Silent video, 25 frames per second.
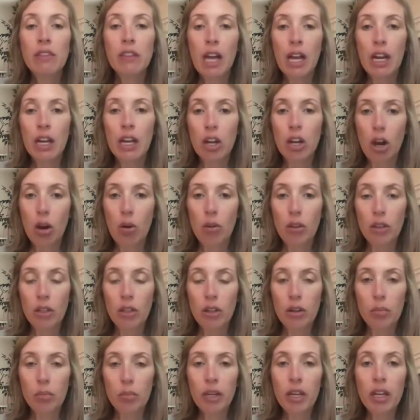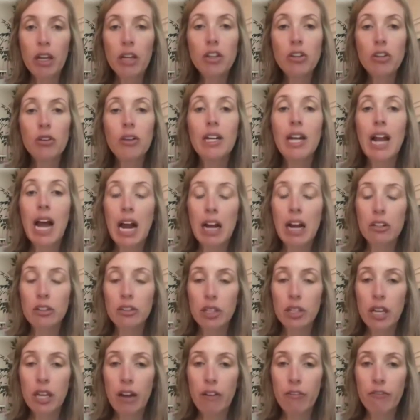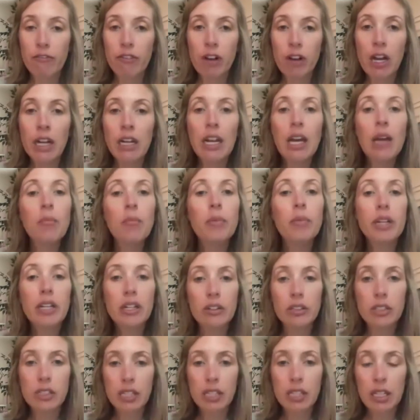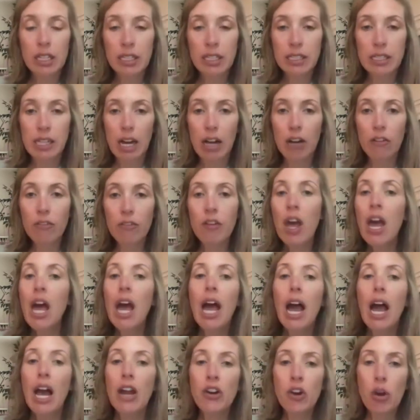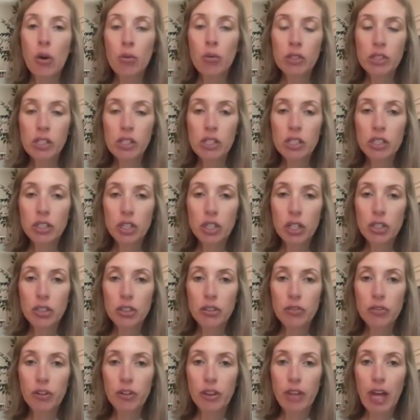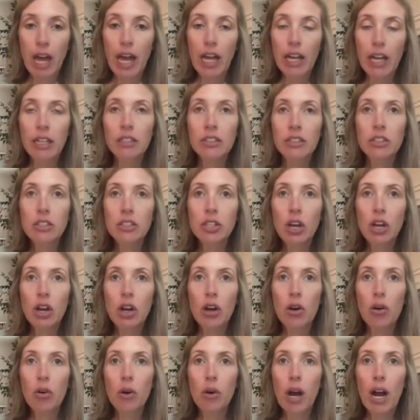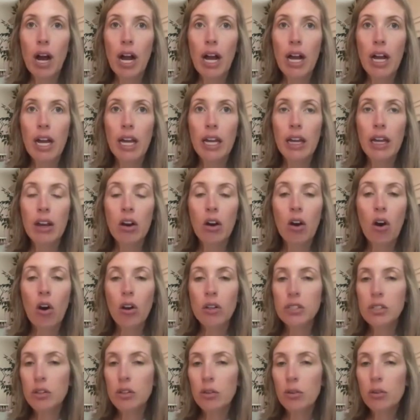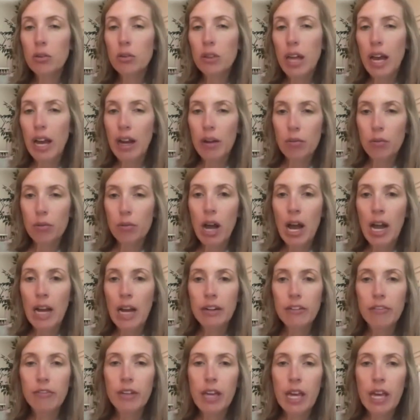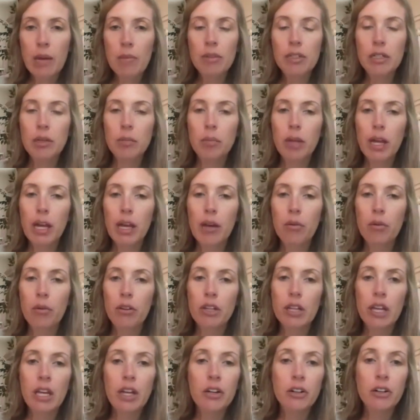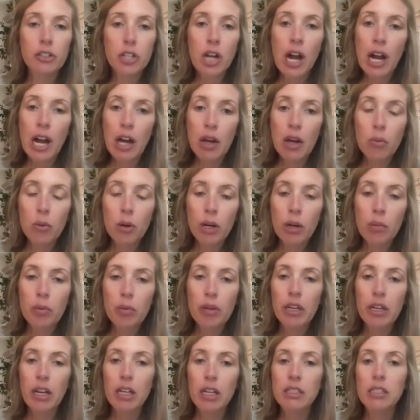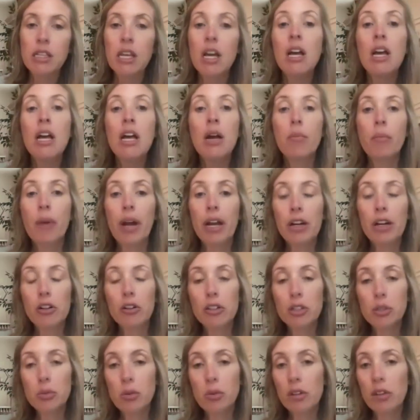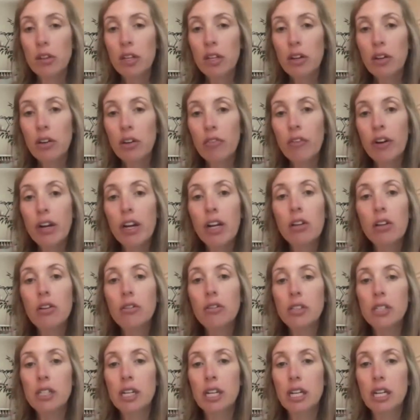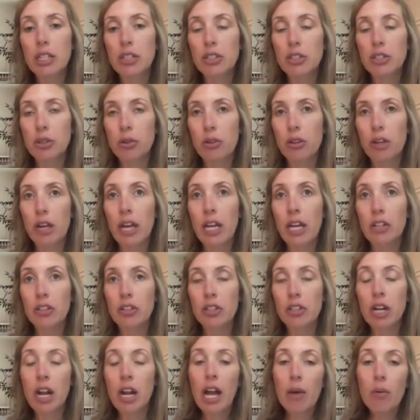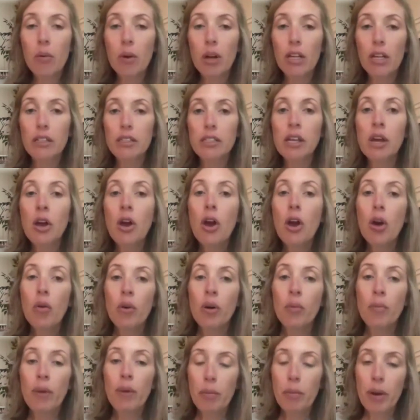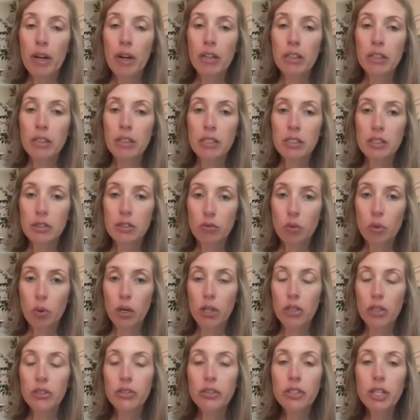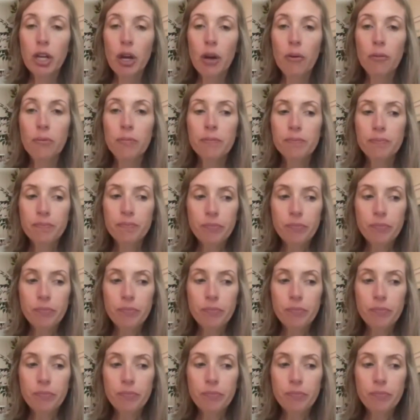let go a little bit and you can actually have fun and be your silly self, and no one's going to judge you for that. And so I also, that kind of came into play with inner child work, because my girls were little, very close in age to the age that I was when my parents divorced. So